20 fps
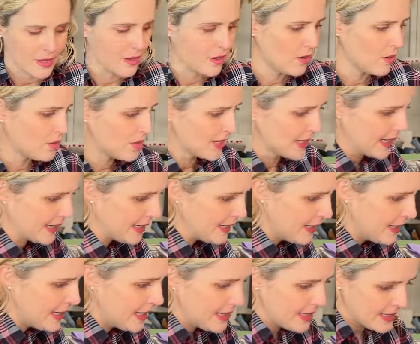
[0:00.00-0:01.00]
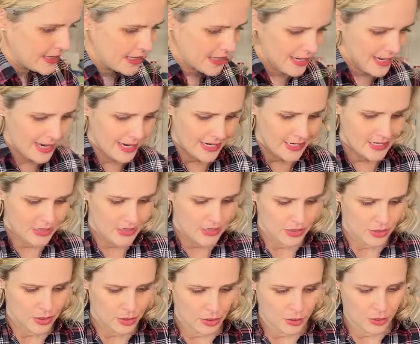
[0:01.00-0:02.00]
Okay, the next
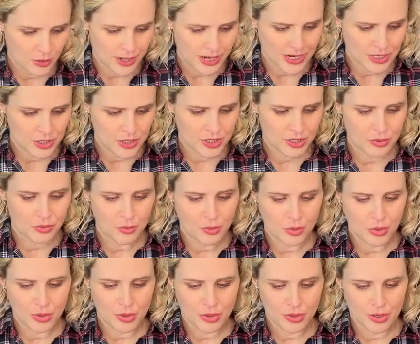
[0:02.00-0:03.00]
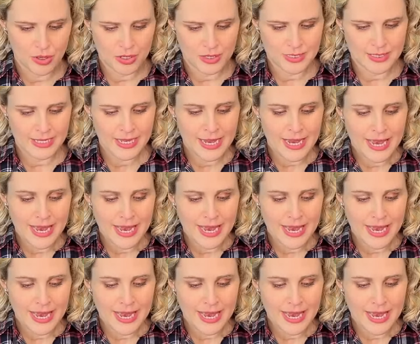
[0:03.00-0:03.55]
question was,